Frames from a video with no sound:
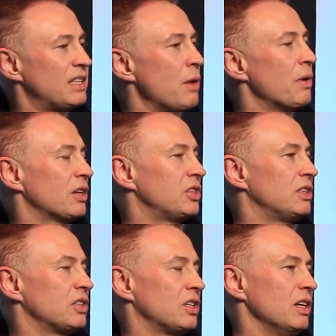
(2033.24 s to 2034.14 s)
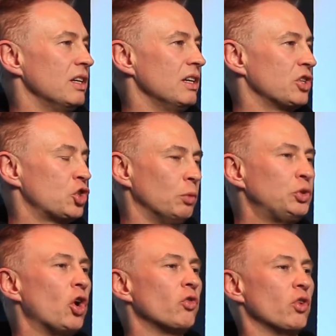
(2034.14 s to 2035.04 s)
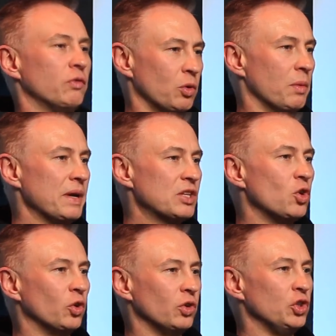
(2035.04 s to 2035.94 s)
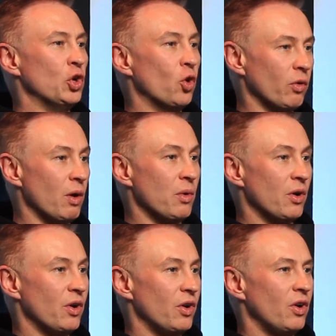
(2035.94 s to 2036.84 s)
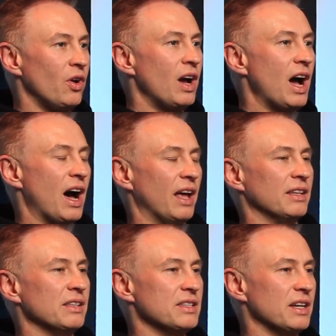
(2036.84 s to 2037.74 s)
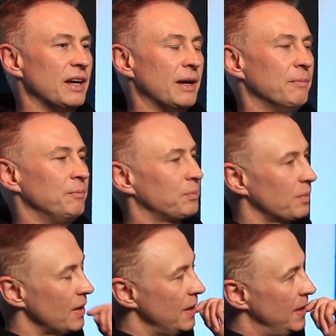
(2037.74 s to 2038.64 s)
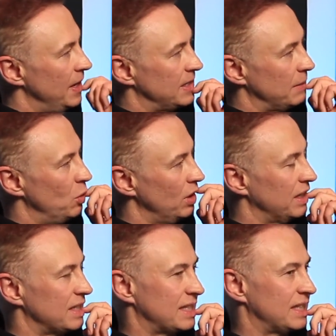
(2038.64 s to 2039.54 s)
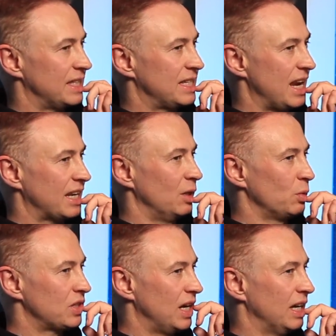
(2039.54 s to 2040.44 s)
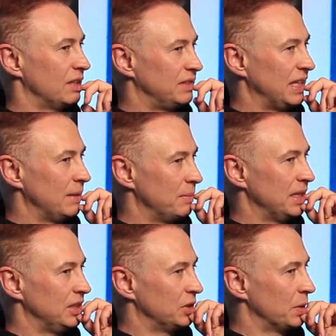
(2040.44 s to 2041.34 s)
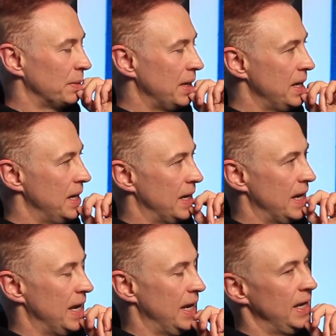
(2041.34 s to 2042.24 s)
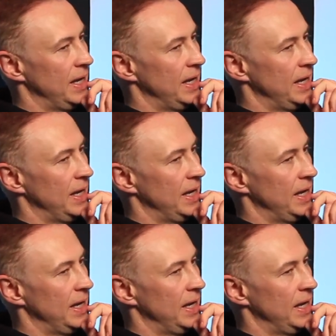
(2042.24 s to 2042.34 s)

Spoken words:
were actually, there's a subgenre of drum and bass called Neuro, and it's like more like the techno side of D&B. Do you know what I mean? And